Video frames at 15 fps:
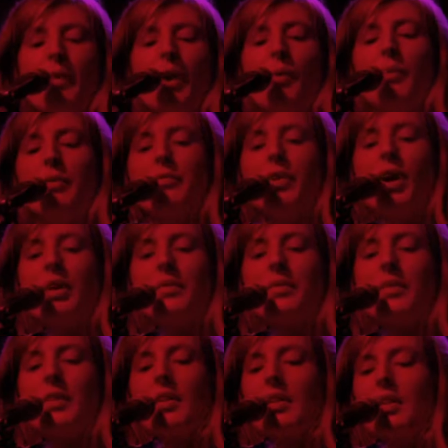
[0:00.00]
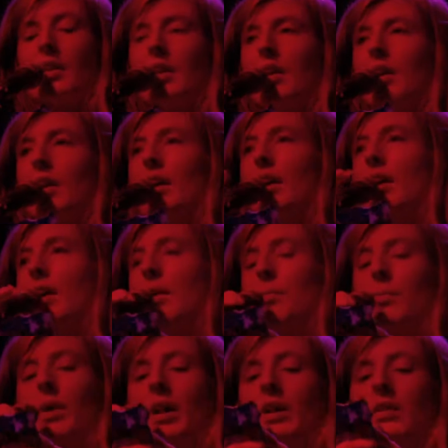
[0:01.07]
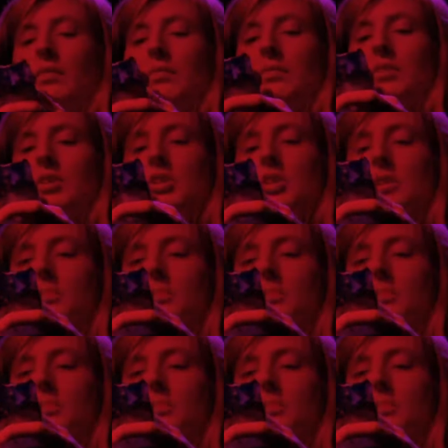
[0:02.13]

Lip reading: we've got, well, she's